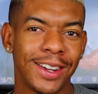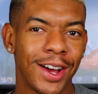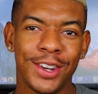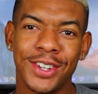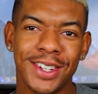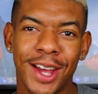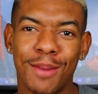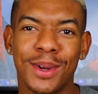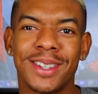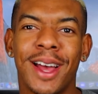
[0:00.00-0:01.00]

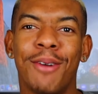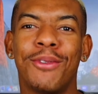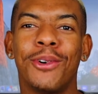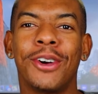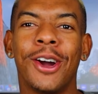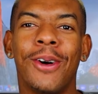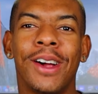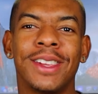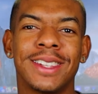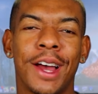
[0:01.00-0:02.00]
110% full go
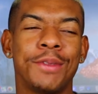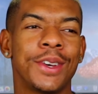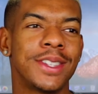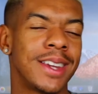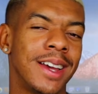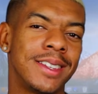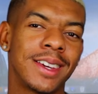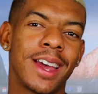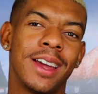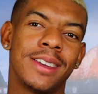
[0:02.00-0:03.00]
all the time, so it's nice
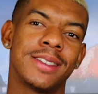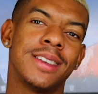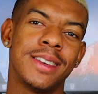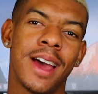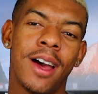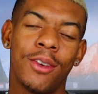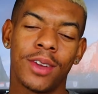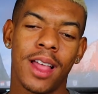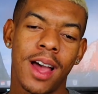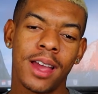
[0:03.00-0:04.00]
to kind of sit down,
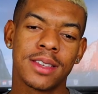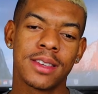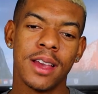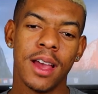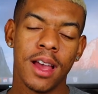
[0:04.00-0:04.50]
relax,